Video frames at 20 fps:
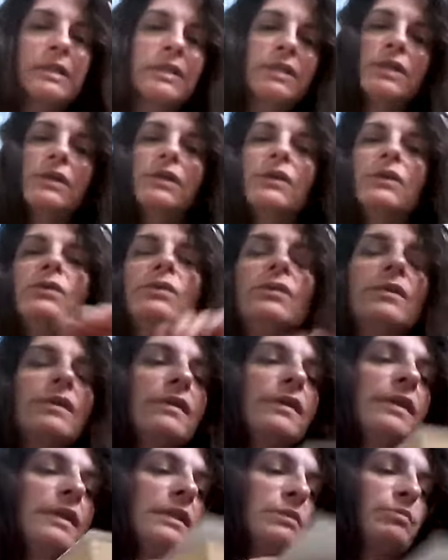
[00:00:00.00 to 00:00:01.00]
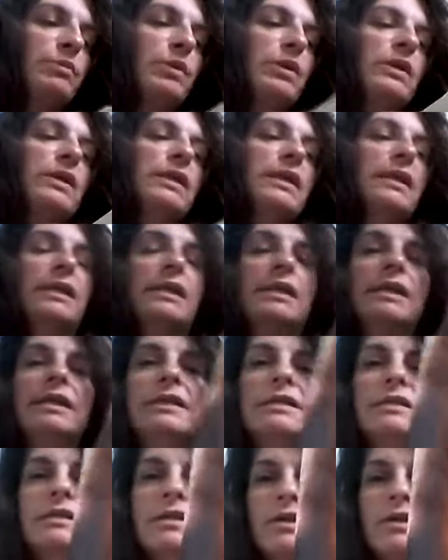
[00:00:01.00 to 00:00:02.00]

So this book is